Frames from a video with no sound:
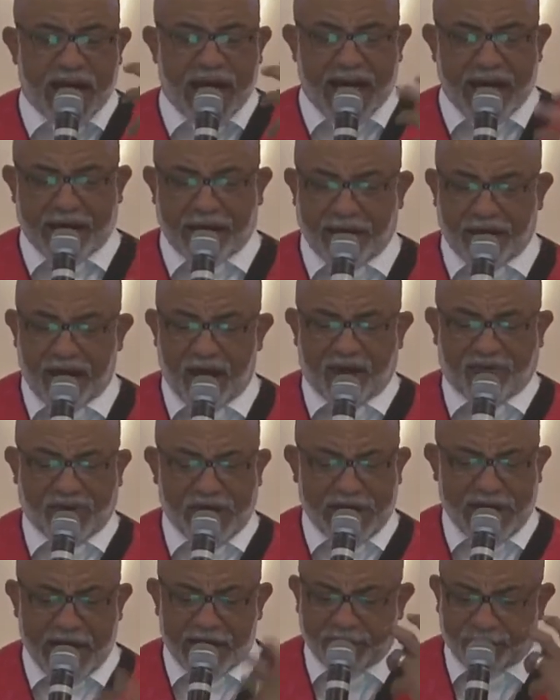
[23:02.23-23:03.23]
and
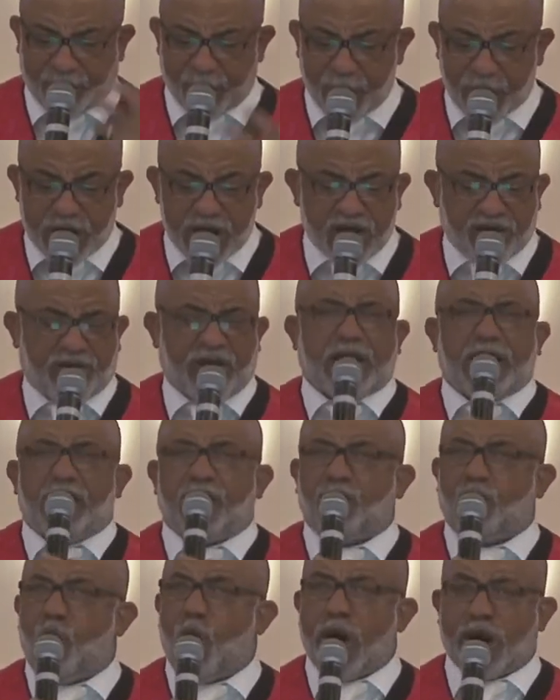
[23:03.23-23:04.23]
loving and forgiving
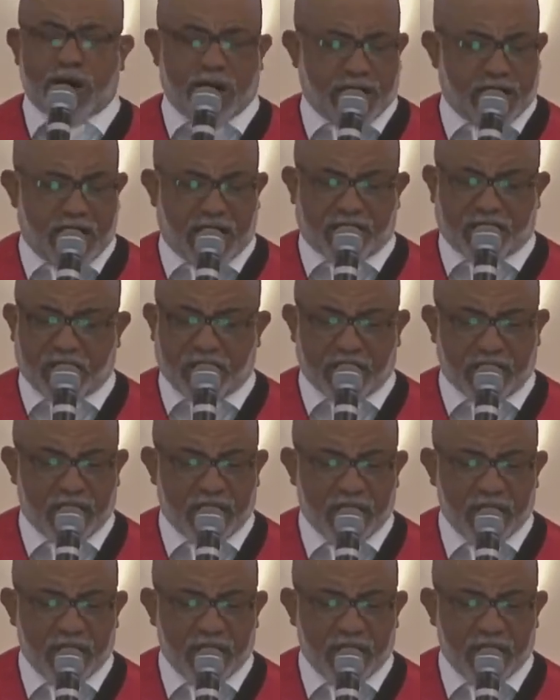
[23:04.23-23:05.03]
of one another.